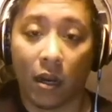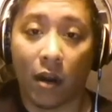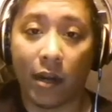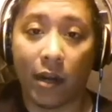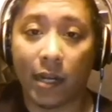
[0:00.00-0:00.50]

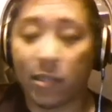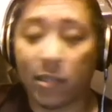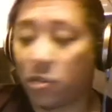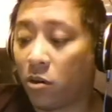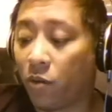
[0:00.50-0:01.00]
All right, guys,
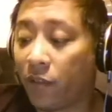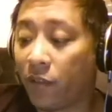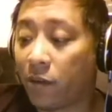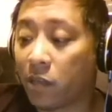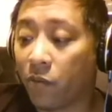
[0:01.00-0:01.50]
so hopefully
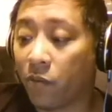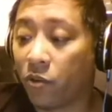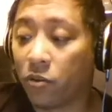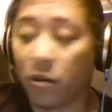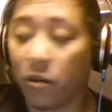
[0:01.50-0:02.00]
that was
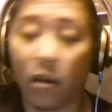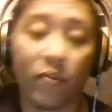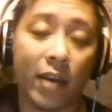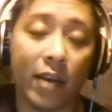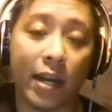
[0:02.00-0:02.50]
helpful.
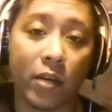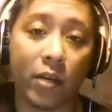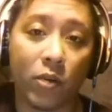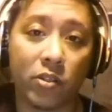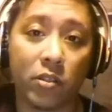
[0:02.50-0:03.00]
If you got any
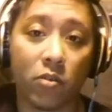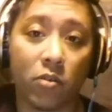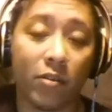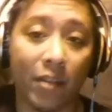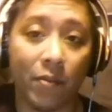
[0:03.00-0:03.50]
questions,
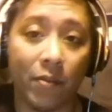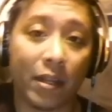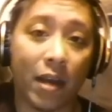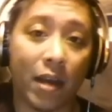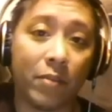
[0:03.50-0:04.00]
go and leave them in the
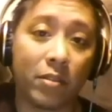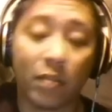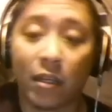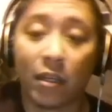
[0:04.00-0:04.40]
comments.